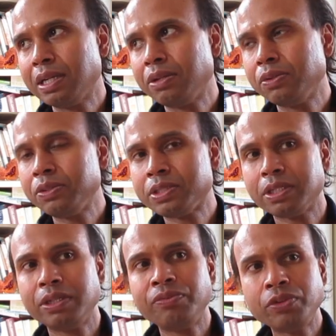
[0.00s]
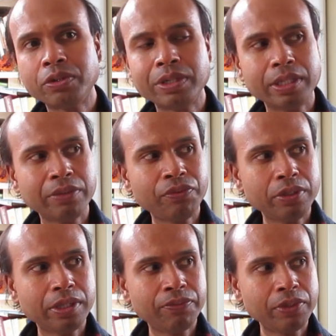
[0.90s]
And also, if, you're, if,
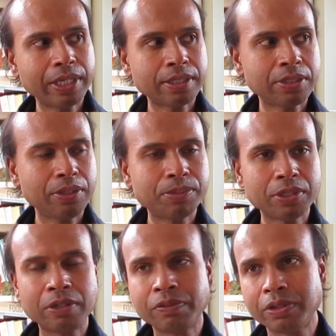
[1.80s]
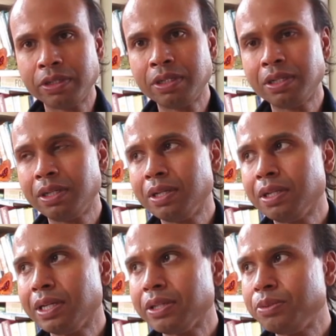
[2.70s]
you, if you get to the observer,
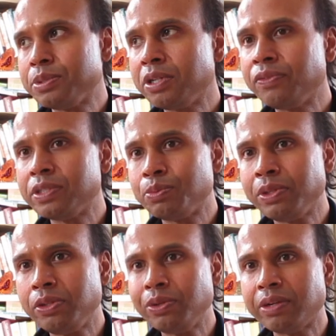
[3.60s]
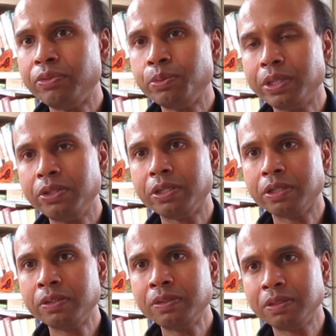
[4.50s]
like the observer is with you everywhere you
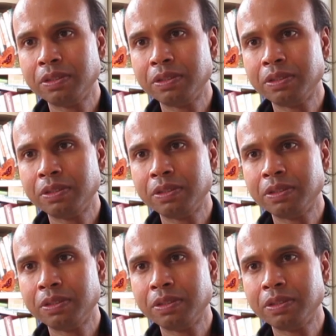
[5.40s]
go.